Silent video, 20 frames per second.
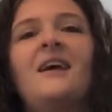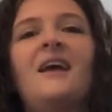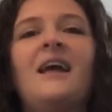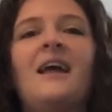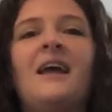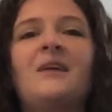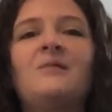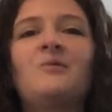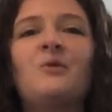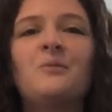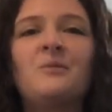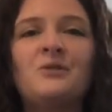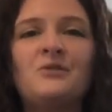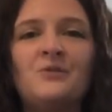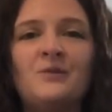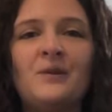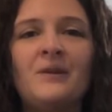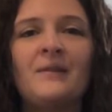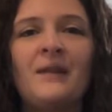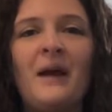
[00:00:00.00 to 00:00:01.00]
And we'll be
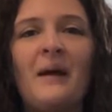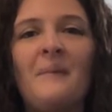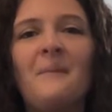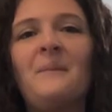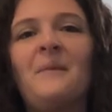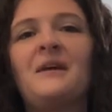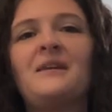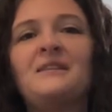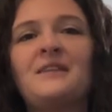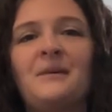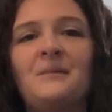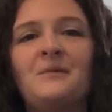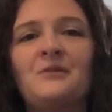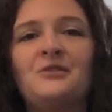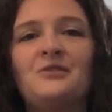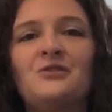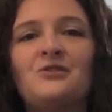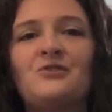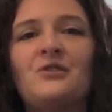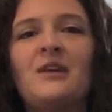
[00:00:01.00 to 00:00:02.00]
doing that by
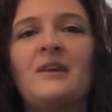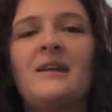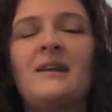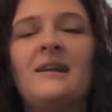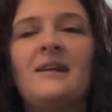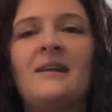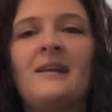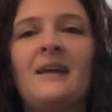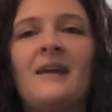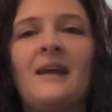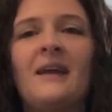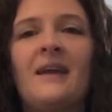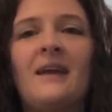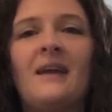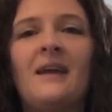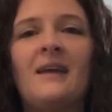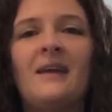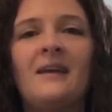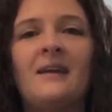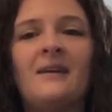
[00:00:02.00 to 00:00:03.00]
demonstrating
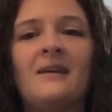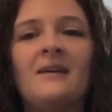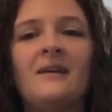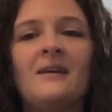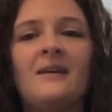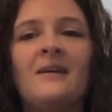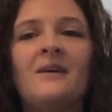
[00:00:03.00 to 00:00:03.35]
a